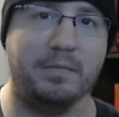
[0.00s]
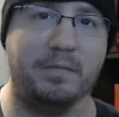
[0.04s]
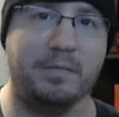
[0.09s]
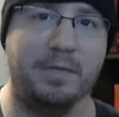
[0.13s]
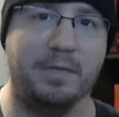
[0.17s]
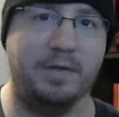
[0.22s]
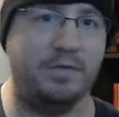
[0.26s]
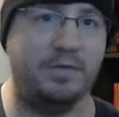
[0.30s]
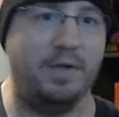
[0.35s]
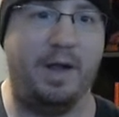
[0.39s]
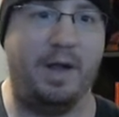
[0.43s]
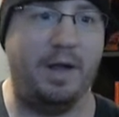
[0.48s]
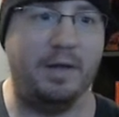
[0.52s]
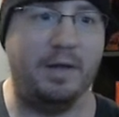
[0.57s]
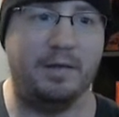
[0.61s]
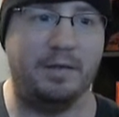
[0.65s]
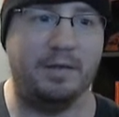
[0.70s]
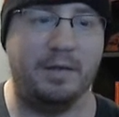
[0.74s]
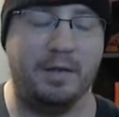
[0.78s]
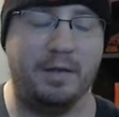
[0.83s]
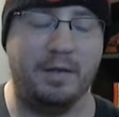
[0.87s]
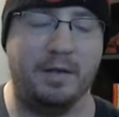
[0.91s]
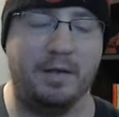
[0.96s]
He's not.
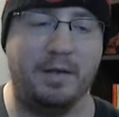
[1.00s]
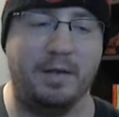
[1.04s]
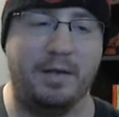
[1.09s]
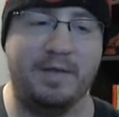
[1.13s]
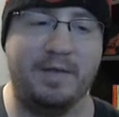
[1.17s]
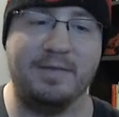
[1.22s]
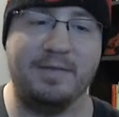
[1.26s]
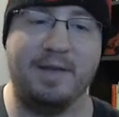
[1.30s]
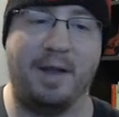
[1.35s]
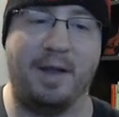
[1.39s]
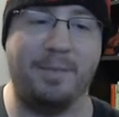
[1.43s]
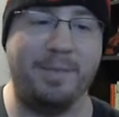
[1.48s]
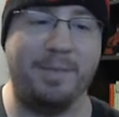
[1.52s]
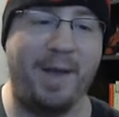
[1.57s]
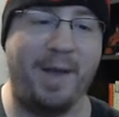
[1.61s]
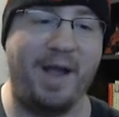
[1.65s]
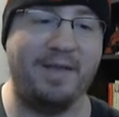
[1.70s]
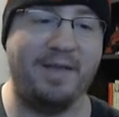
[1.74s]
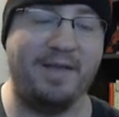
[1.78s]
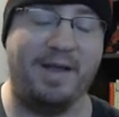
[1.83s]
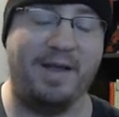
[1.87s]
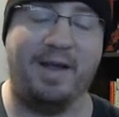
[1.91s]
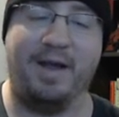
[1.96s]
He's not
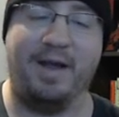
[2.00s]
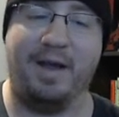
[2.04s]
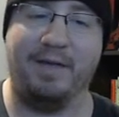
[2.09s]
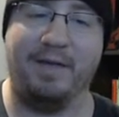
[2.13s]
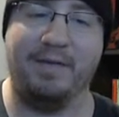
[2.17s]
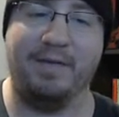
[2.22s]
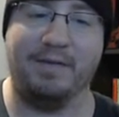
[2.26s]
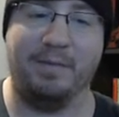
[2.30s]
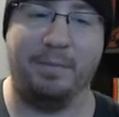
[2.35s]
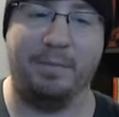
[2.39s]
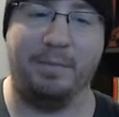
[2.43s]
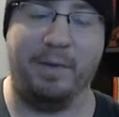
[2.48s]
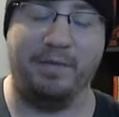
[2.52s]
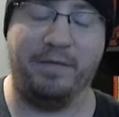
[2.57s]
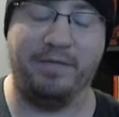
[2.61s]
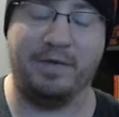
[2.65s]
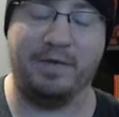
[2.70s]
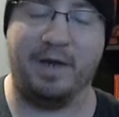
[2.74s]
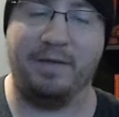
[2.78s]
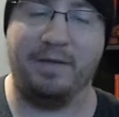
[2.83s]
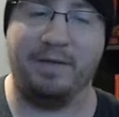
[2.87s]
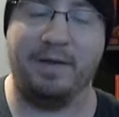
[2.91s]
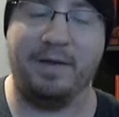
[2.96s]
bad to have as a buffer
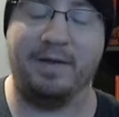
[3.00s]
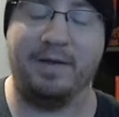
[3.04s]
kind of thing.